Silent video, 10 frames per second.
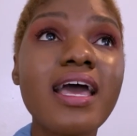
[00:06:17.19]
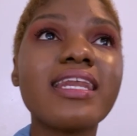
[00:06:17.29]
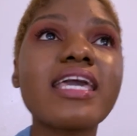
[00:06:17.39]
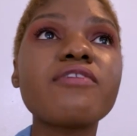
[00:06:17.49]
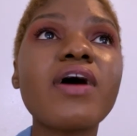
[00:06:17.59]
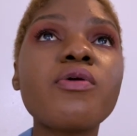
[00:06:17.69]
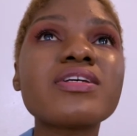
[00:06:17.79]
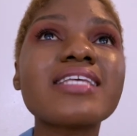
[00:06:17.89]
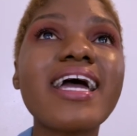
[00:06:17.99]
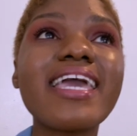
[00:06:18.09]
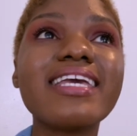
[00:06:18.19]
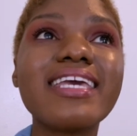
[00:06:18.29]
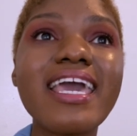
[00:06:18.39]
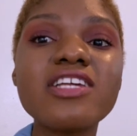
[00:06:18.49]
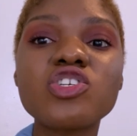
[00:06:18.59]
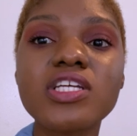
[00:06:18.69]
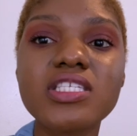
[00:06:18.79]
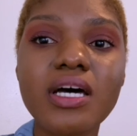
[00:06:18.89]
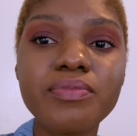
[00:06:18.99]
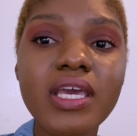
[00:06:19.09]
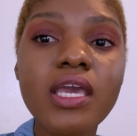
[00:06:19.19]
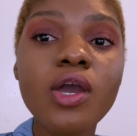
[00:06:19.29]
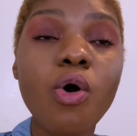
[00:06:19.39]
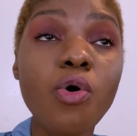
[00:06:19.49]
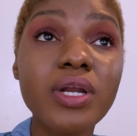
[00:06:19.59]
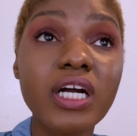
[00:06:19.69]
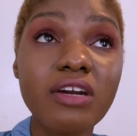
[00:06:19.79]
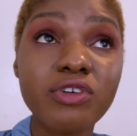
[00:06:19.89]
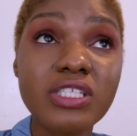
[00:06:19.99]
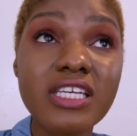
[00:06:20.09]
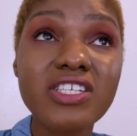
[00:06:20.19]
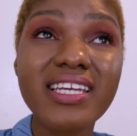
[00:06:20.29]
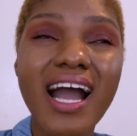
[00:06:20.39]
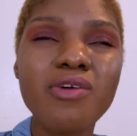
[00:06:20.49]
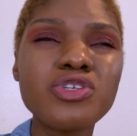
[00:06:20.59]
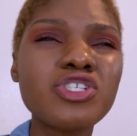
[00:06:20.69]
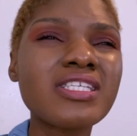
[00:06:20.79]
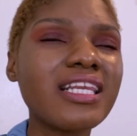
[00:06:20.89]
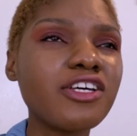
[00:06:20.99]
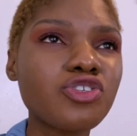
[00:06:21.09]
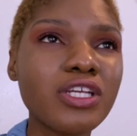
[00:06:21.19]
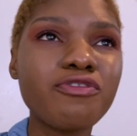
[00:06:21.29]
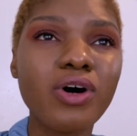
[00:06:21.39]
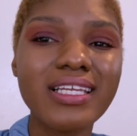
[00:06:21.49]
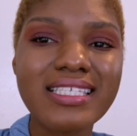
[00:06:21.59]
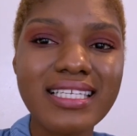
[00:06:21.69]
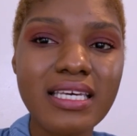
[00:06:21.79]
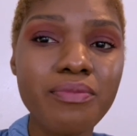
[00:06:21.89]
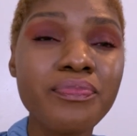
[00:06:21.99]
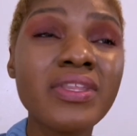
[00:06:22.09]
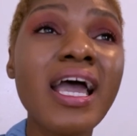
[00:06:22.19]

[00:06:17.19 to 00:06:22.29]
Like, if I was not engaged in something or in a conversation, I would just literally fall asleep.